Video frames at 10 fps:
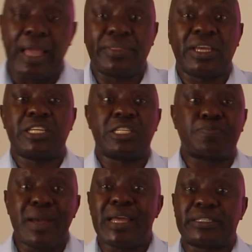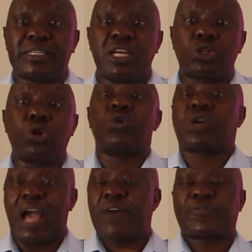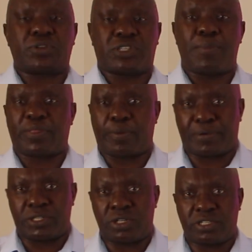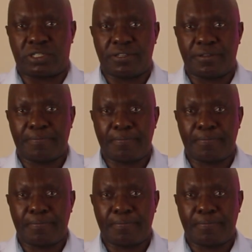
and then he's made to look after some other prisoners.